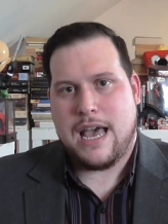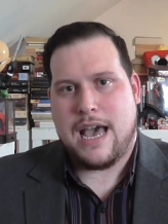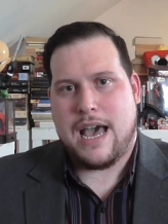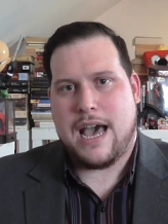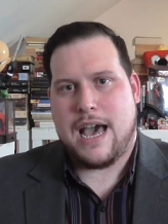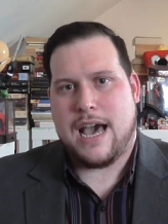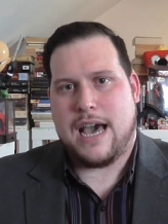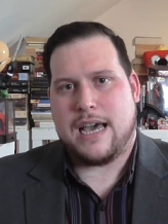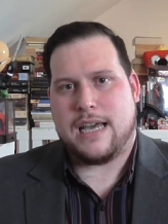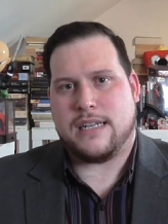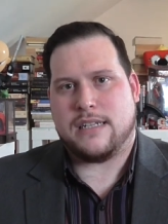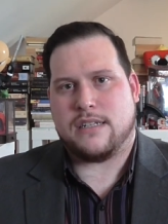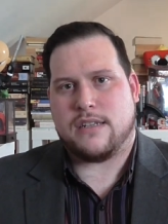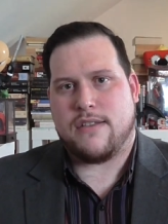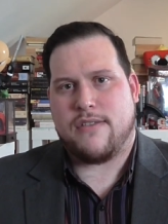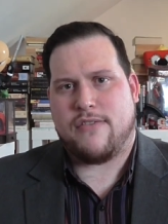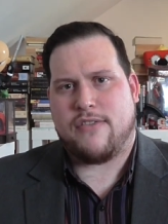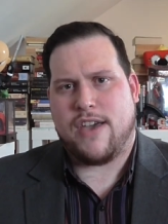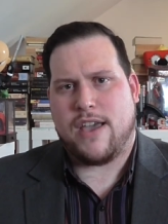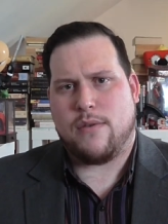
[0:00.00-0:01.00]
and
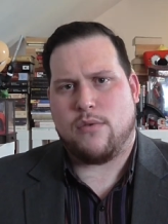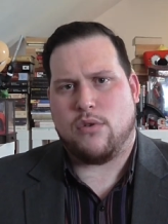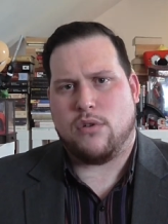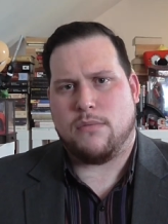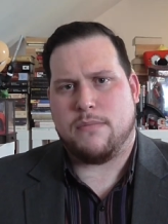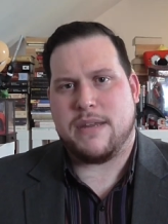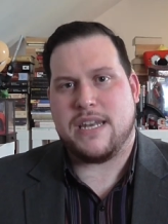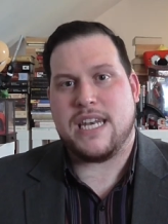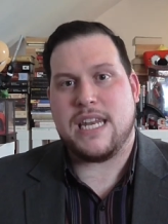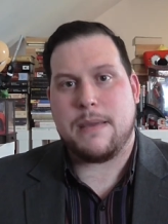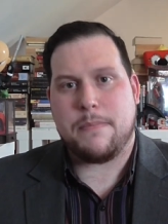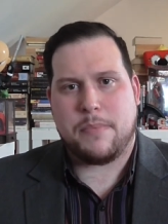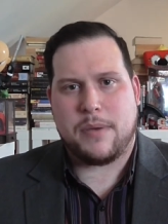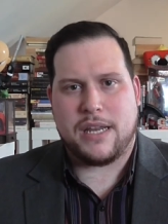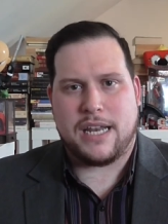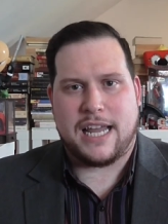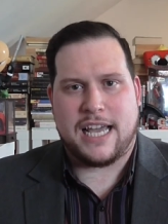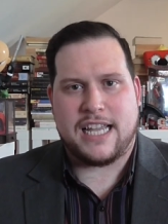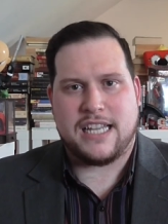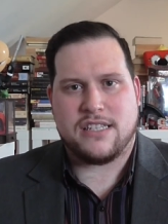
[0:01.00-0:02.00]
they will
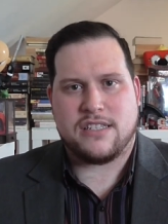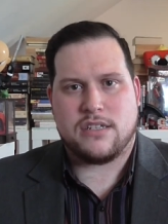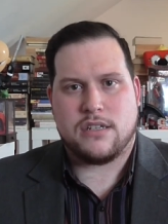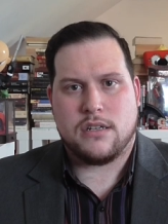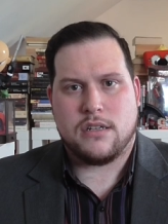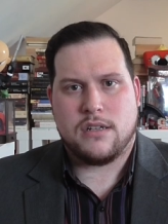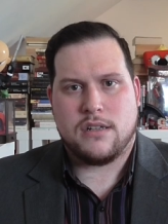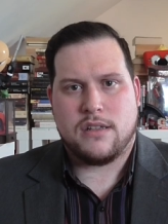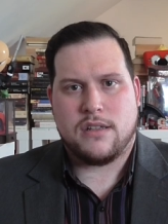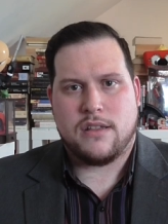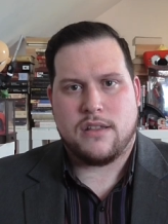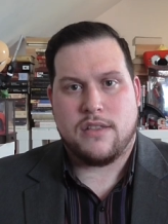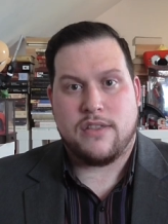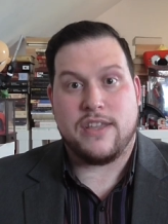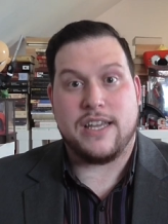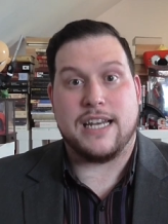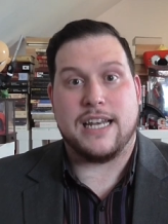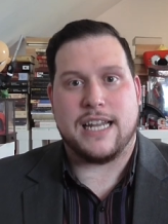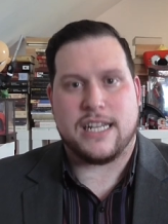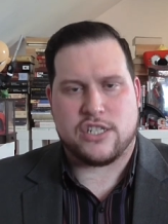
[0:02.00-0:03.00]
manipulate
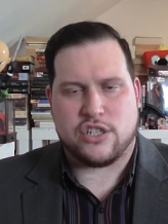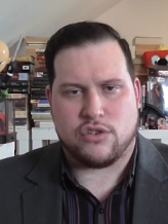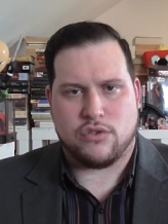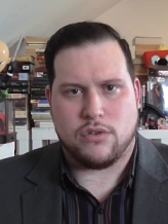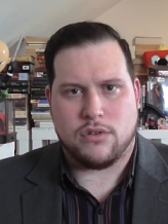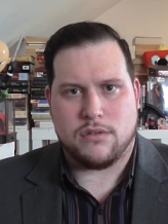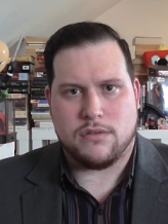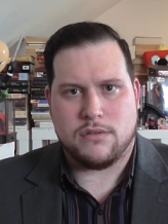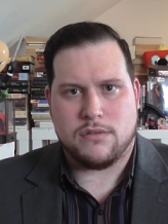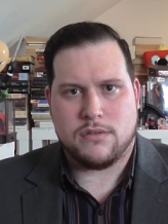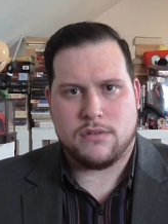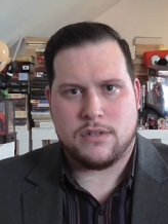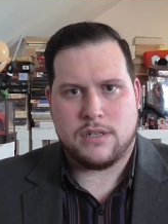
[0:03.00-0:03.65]
the literal